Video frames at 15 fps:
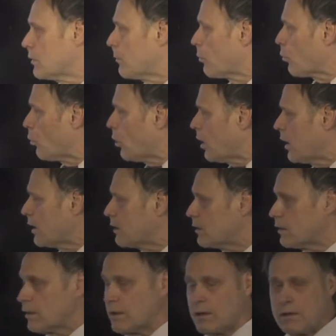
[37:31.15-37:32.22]
number one,
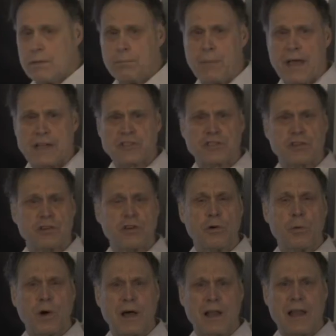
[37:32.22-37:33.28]
make sure you're
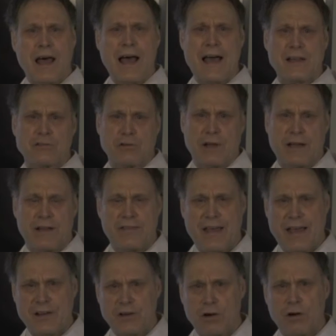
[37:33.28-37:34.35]
well hydrated.
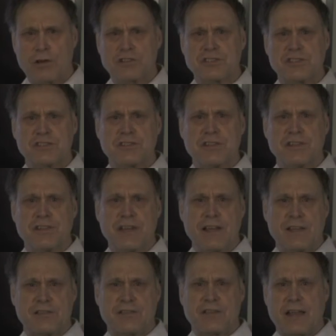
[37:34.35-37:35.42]
That nourishes the
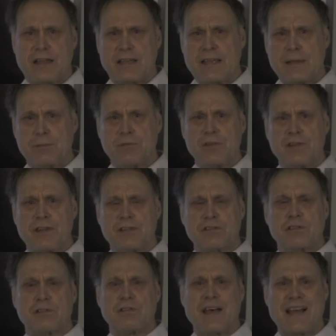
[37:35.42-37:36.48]
disc. That keeps the
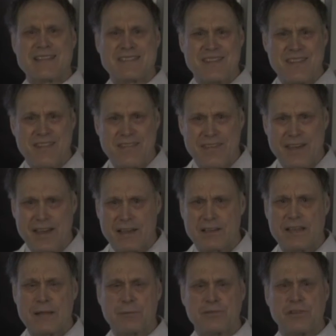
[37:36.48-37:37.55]
disc nice and thick,
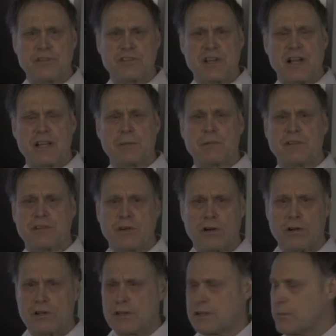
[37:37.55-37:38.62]
keeps the jelly
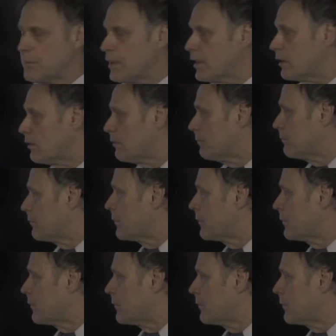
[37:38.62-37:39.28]
material in the middle.